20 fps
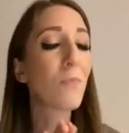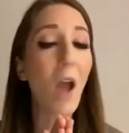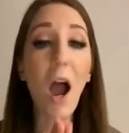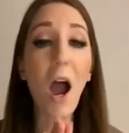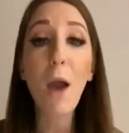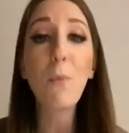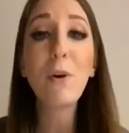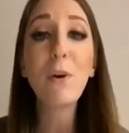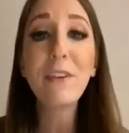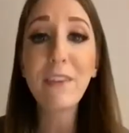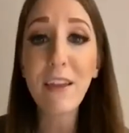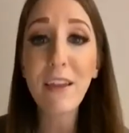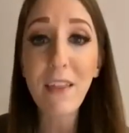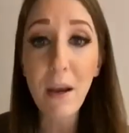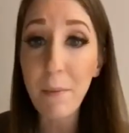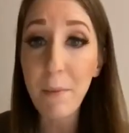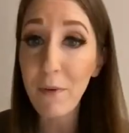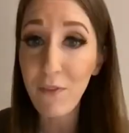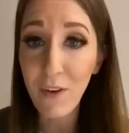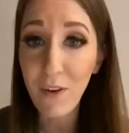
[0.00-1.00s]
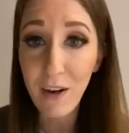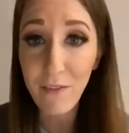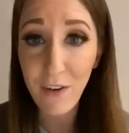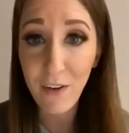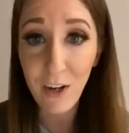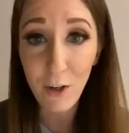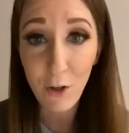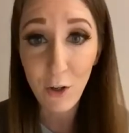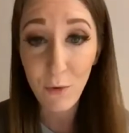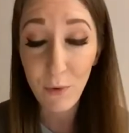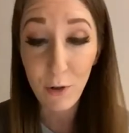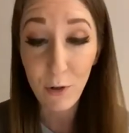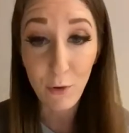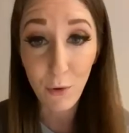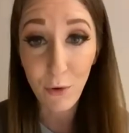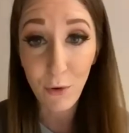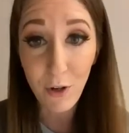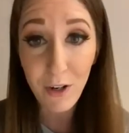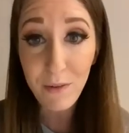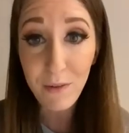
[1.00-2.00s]
I would say that I'm a very, very good
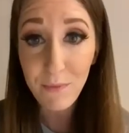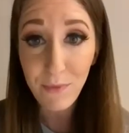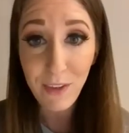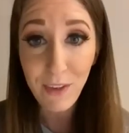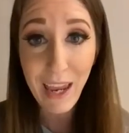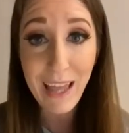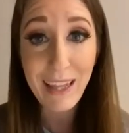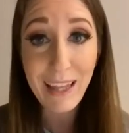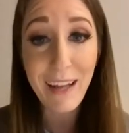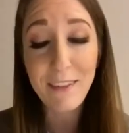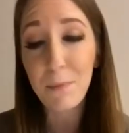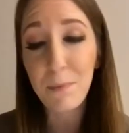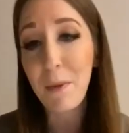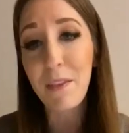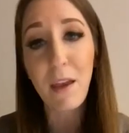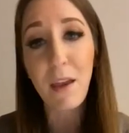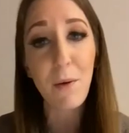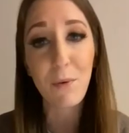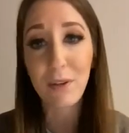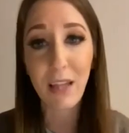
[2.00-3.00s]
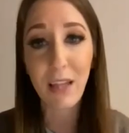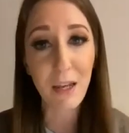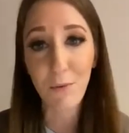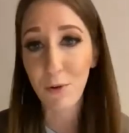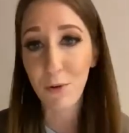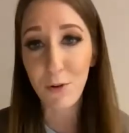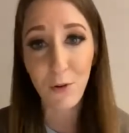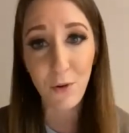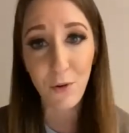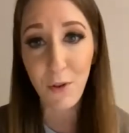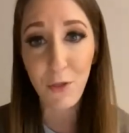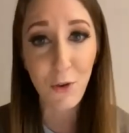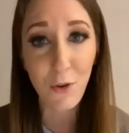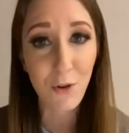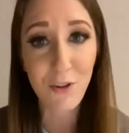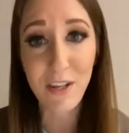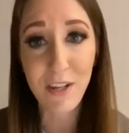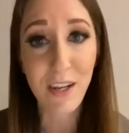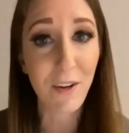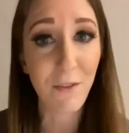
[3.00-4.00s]
recruiter. Okay. Last month I like recruited
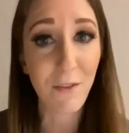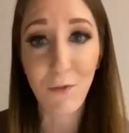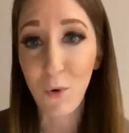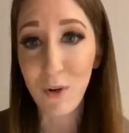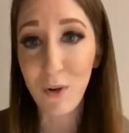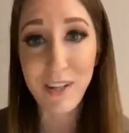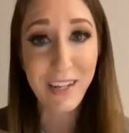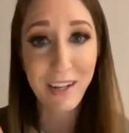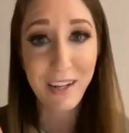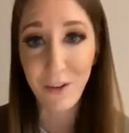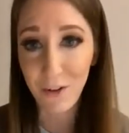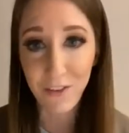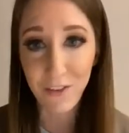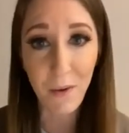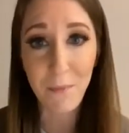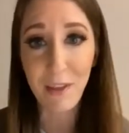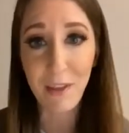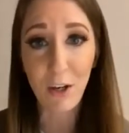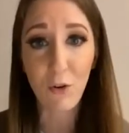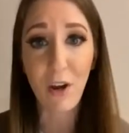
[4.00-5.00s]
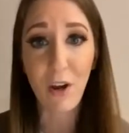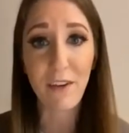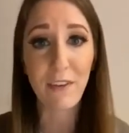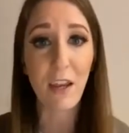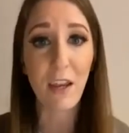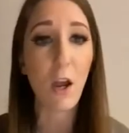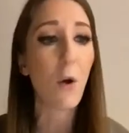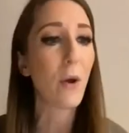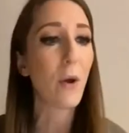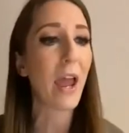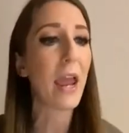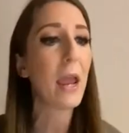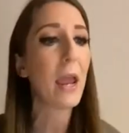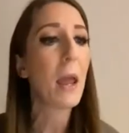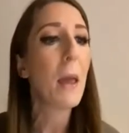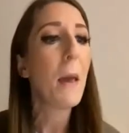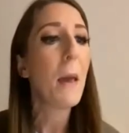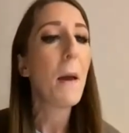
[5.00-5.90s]
13 or 14 or something crazy. Okay.